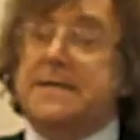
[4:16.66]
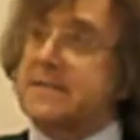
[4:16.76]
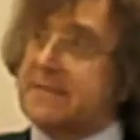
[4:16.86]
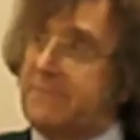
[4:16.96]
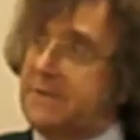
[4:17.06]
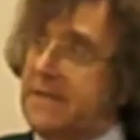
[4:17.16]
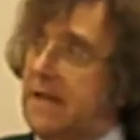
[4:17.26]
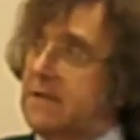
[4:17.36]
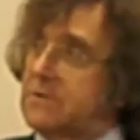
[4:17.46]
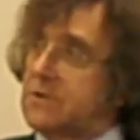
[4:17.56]
It's
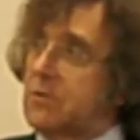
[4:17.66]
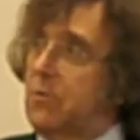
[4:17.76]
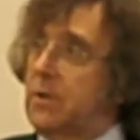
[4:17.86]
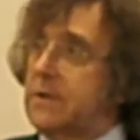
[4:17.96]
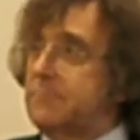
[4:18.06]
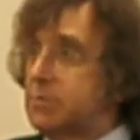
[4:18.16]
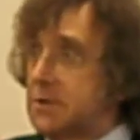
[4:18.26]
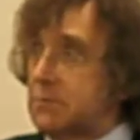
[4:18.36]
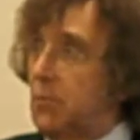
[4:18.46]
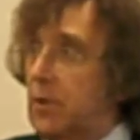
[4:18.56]
$70 a quarter
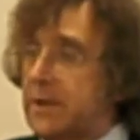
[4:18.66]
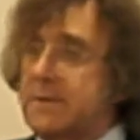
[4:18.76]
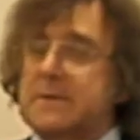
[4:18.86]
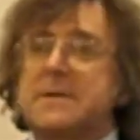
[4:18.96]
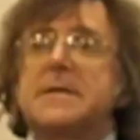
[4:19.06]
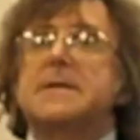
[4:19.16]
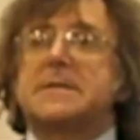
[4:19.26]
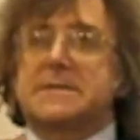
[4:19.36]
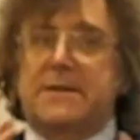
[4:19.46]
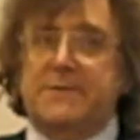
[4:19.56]
plus water,
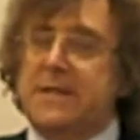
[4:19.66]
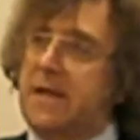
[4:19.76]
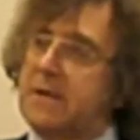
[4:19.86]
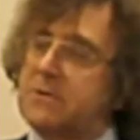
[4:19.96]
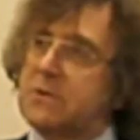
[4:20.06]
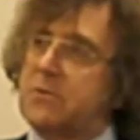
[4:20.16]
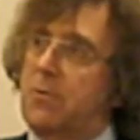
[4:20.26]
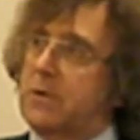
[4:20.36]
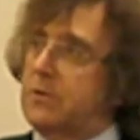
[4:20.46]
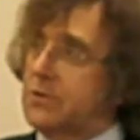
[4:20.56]
$70 a
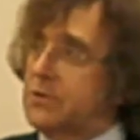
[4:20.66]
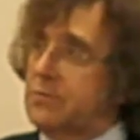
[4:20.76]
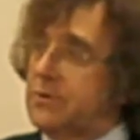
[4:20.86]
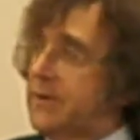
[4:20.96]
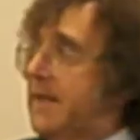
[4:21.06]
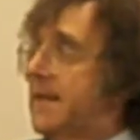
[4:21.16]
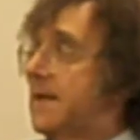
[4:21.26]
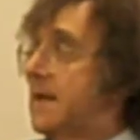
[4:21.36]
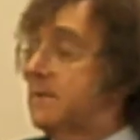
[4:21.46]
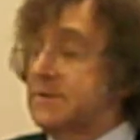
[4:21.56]
quarter or $280
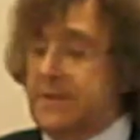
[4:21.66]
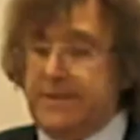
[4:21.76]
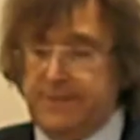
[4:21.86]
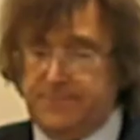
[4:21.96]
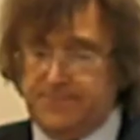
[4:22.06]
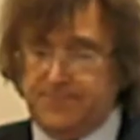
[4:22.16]
a year.